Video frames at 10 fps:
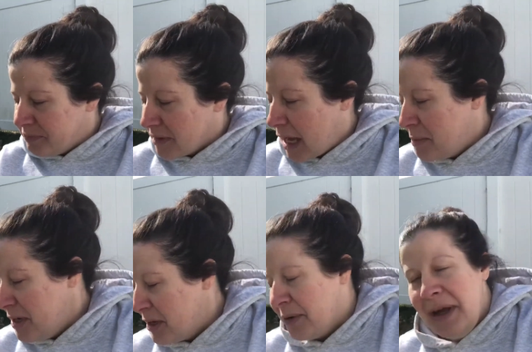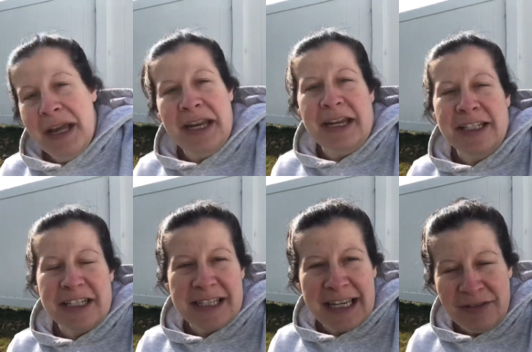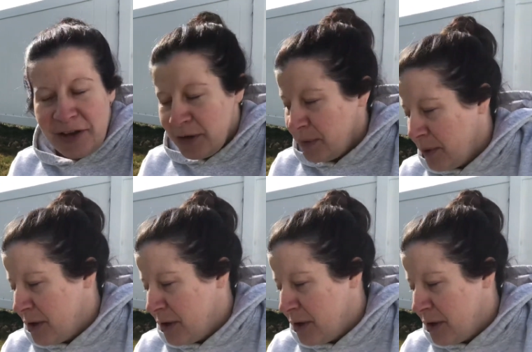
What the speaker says: I'm going to go ahead and just give you